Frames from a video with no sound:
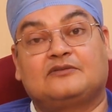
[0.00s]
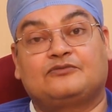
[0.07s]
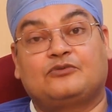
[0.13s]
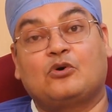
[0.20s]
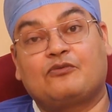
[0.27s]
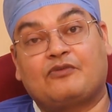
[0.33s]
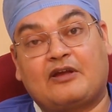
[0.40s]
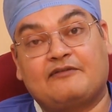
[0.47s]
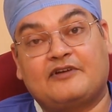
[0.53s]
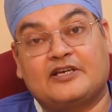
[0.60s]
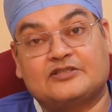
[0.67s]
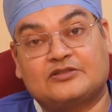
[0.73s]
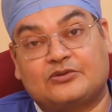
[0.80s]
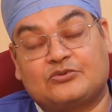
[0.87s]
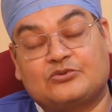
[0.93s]
4-5
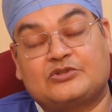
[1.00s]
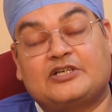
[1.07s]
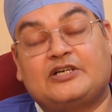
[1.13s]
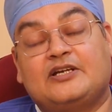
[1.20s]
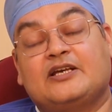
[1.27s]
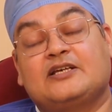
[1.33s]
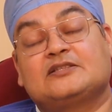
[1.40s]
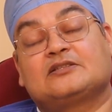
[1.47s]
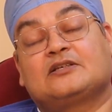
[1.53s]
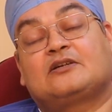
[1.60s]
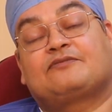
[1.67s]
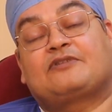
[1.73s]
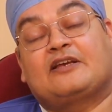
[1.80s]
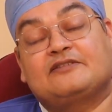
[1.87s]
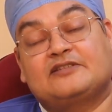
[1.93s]
days or 2-3 days
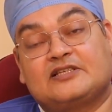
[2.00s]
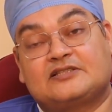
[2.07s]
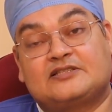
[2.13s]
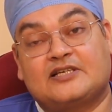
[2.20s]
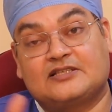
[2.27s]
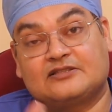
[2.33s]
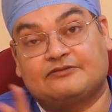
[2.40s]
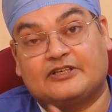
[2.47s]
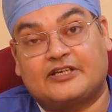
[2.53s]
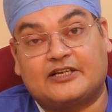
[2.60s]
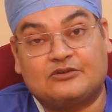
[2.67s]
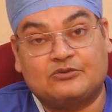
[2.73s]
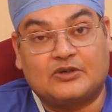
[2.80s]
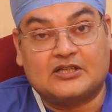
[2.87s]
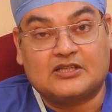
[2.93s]
or 5-6 days, we can do